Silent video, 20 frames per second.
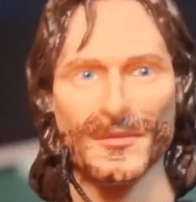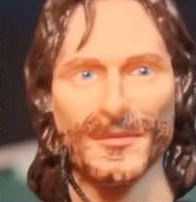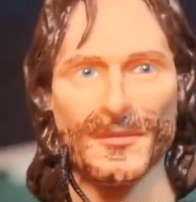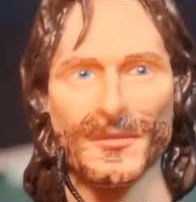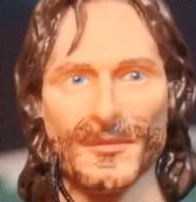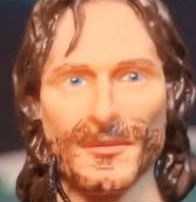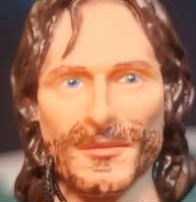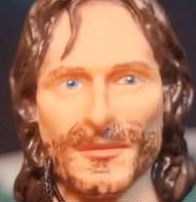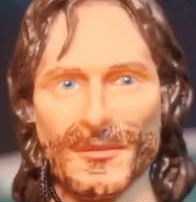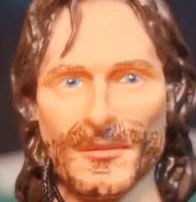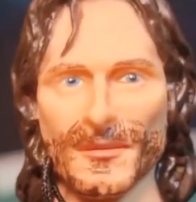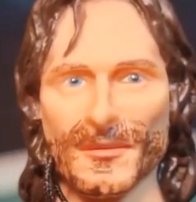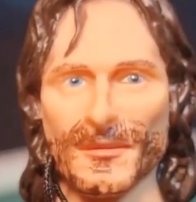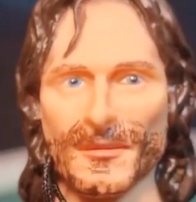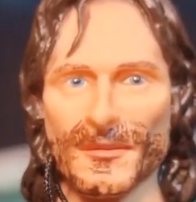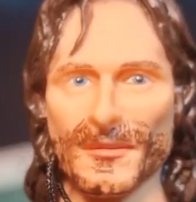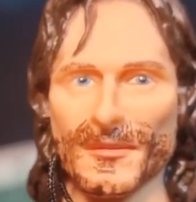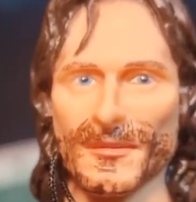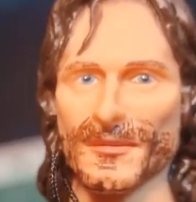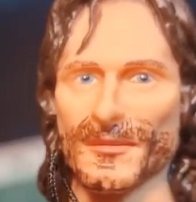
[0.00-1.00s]
I say,
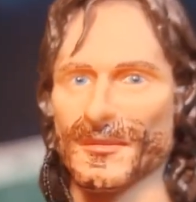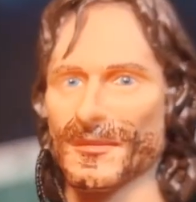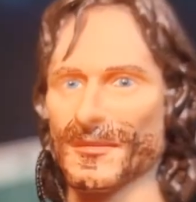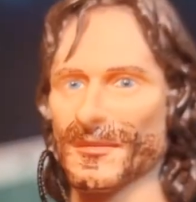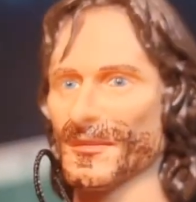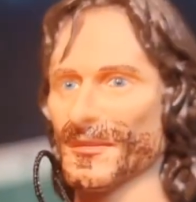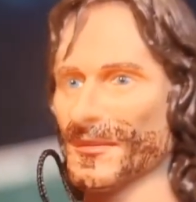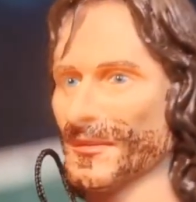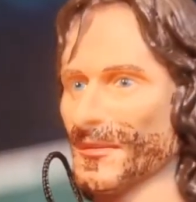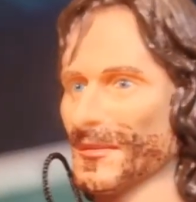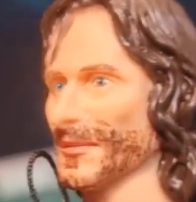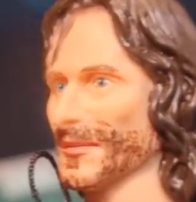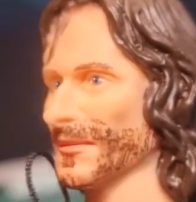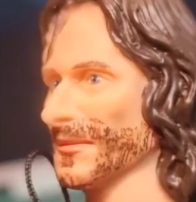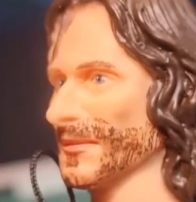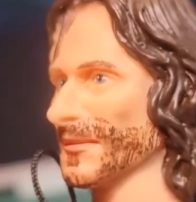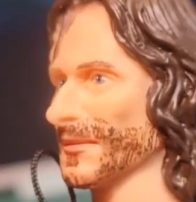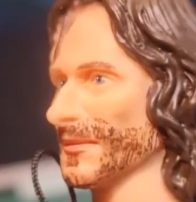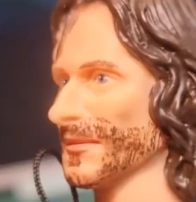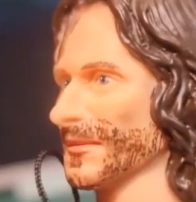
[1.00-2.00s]
not
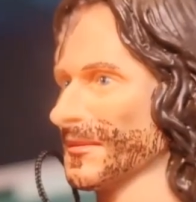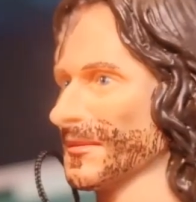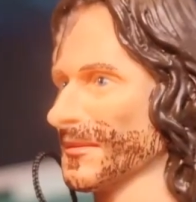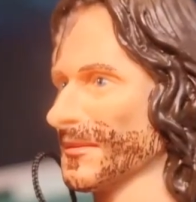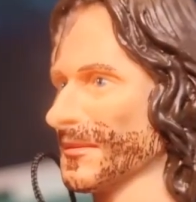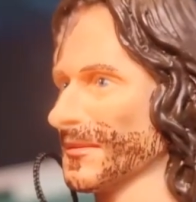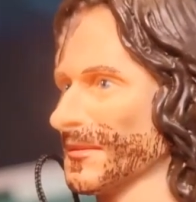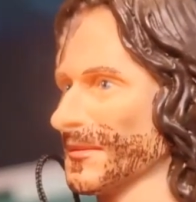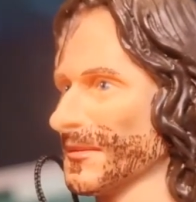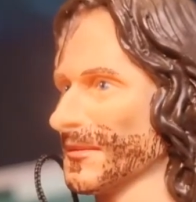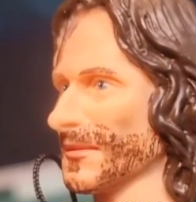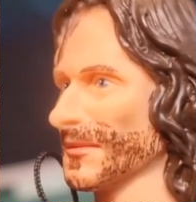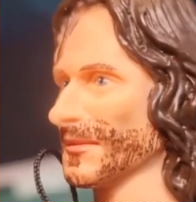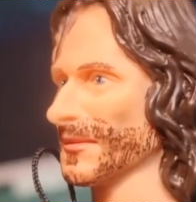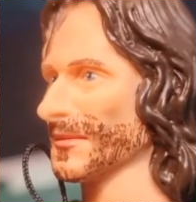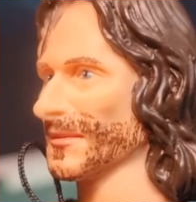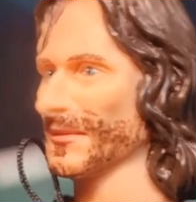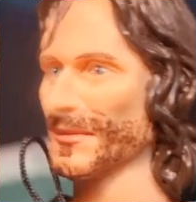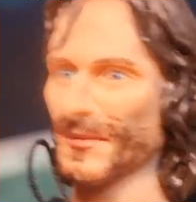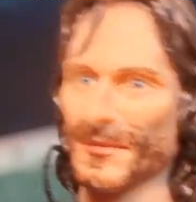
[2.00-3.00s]
a brilliant
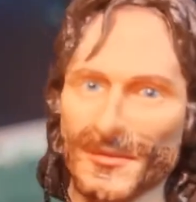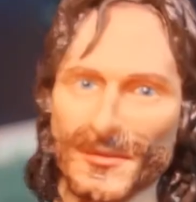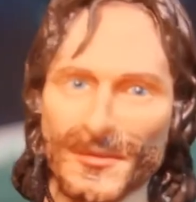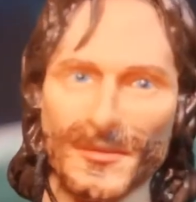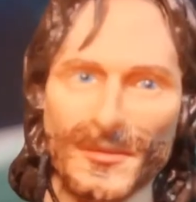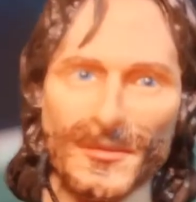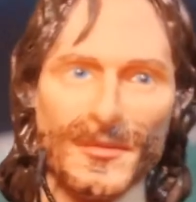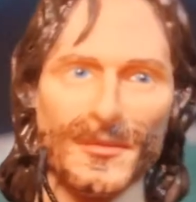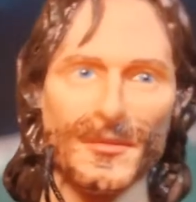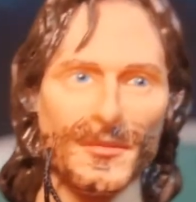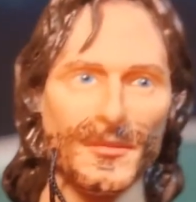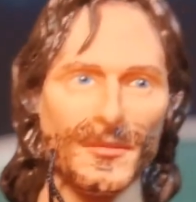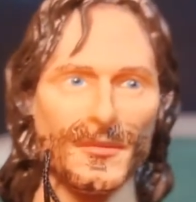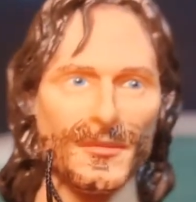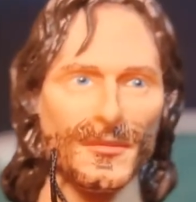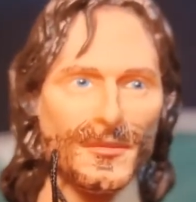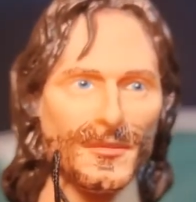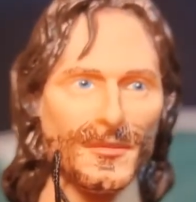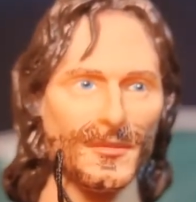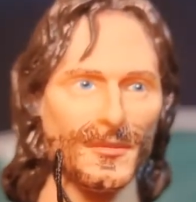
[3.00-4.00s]
likeness, but it could be
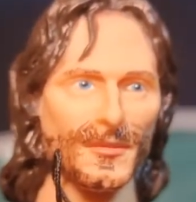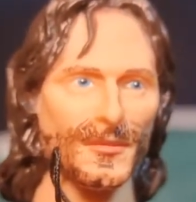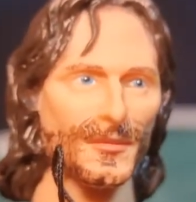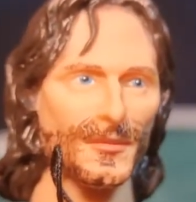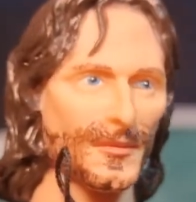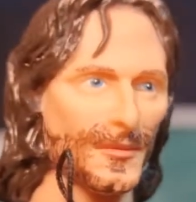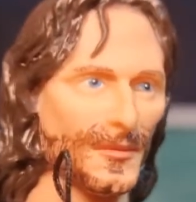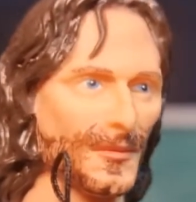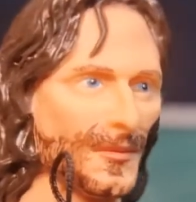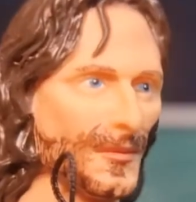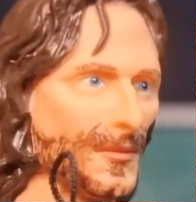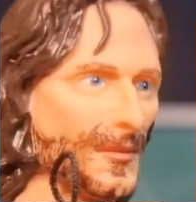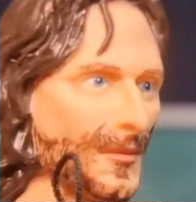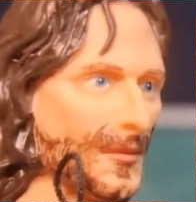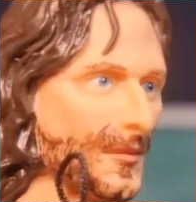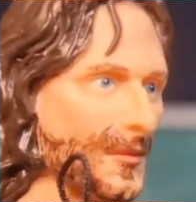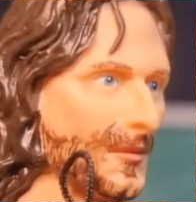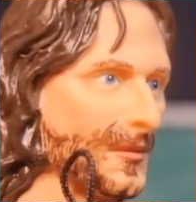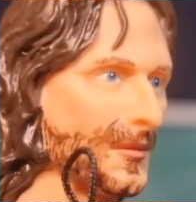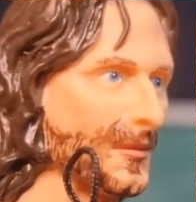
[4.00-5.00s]
the fact that the beard is
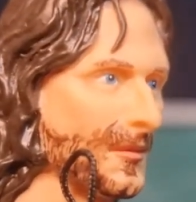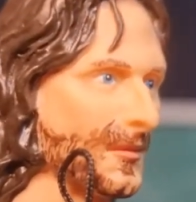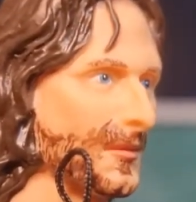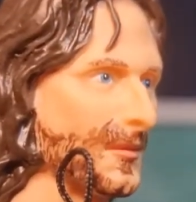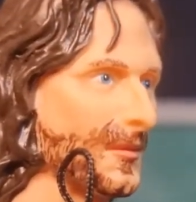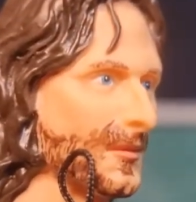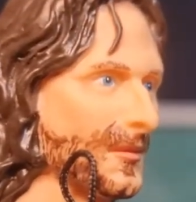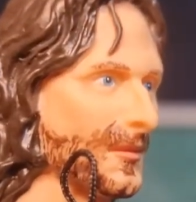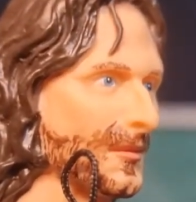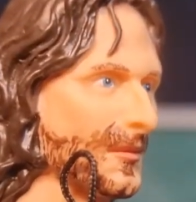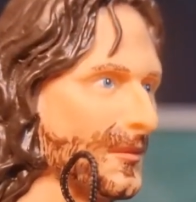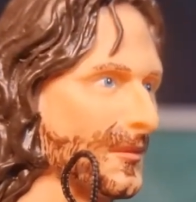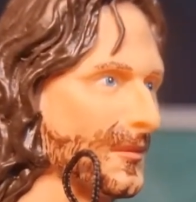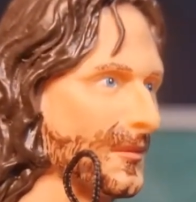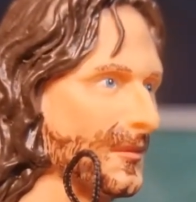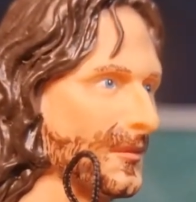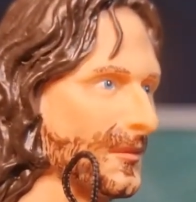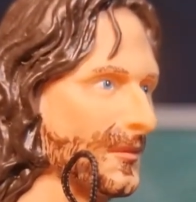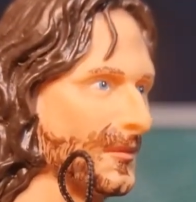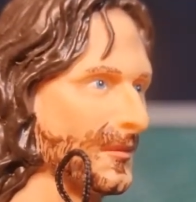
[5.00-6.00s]
really sort
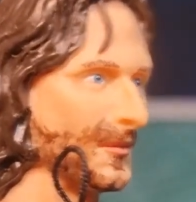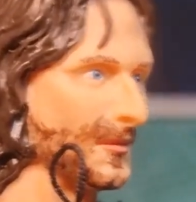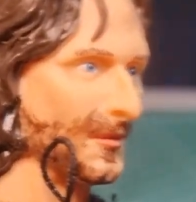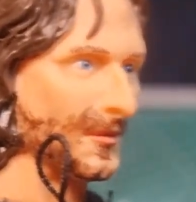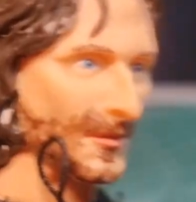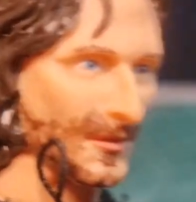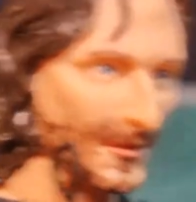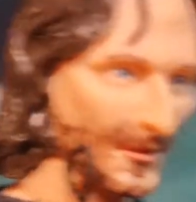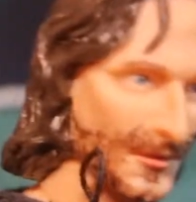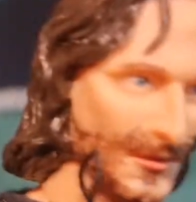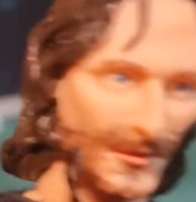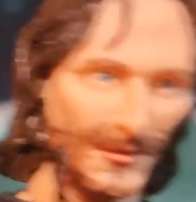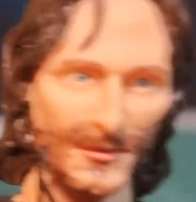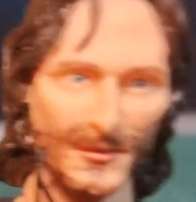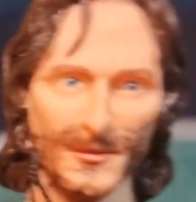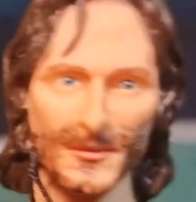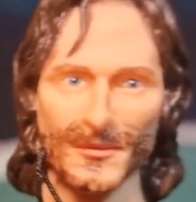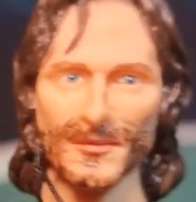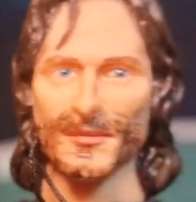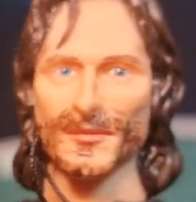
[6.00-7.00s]
of slopped on.
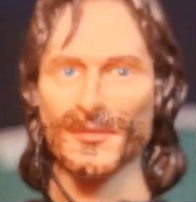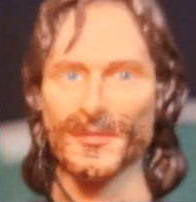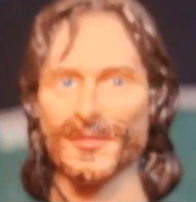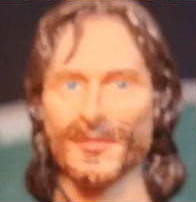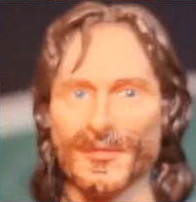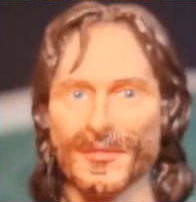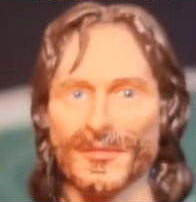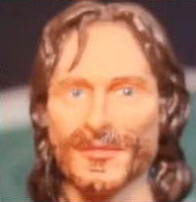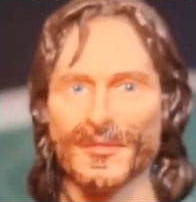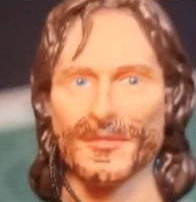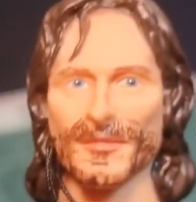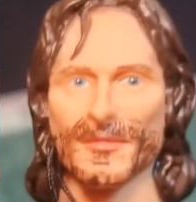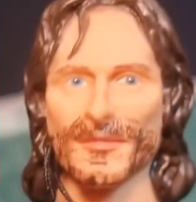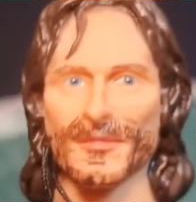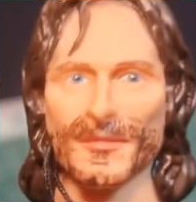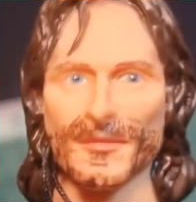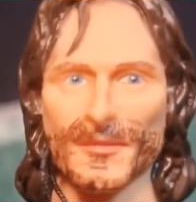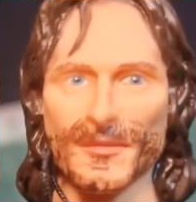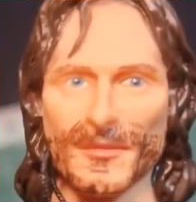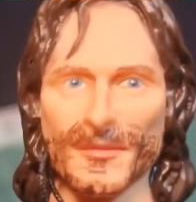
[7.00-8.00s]
I've got some
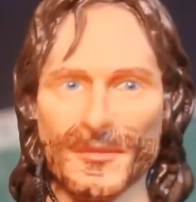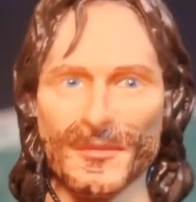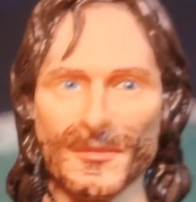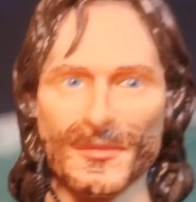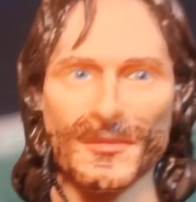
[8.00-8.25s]
12-inch